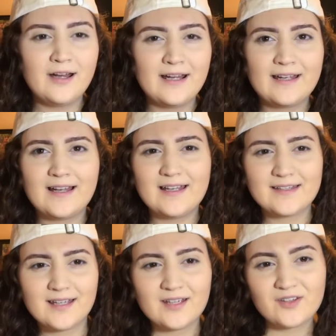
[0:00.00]
Alright guys,
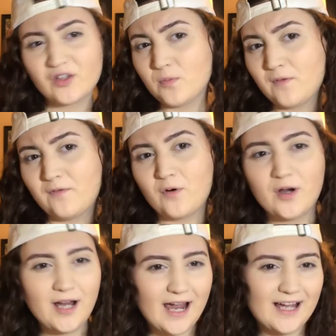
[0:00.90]
so
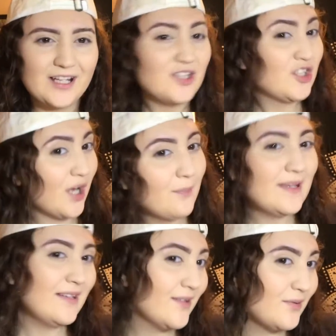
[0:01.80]
before I jump
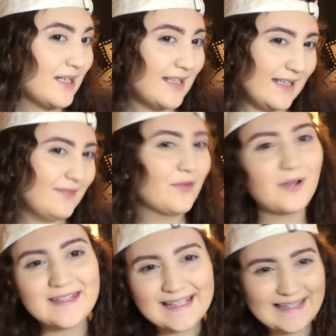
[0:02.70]
into it, even though
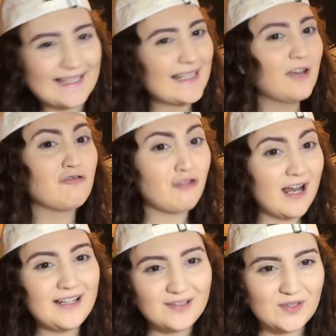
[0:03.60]
I said let's get
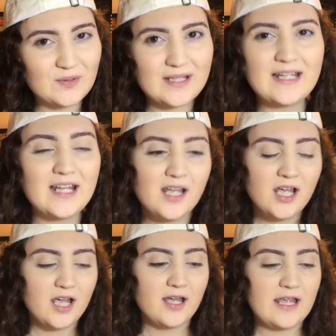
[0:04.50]
right into it,
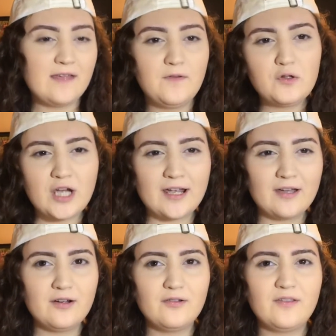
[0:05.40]
if you check
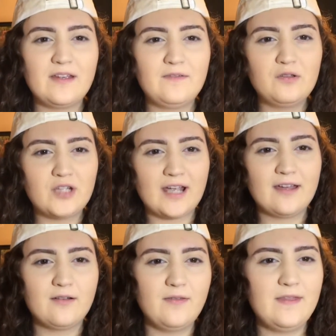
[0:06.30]
out
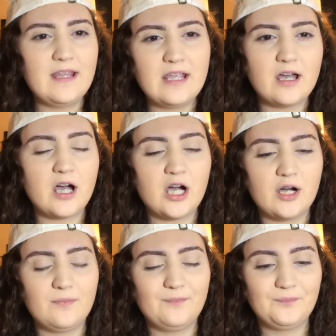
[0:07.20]
the
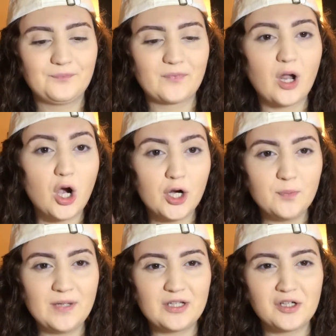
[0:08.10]

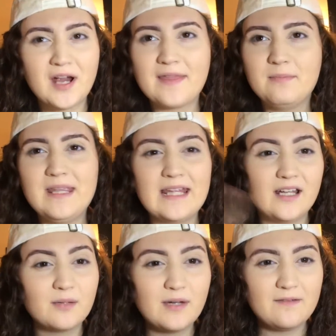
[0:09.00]
art picture at the
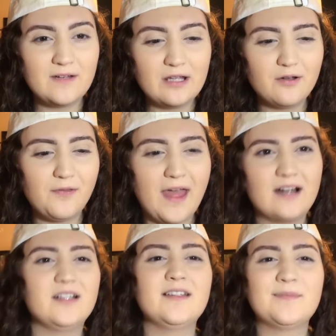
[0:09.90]
beginning of my video,
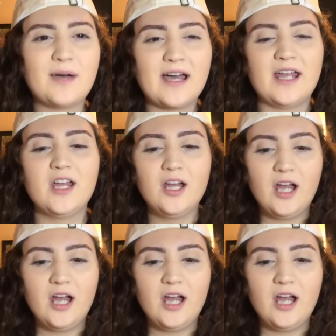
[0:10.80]
that is by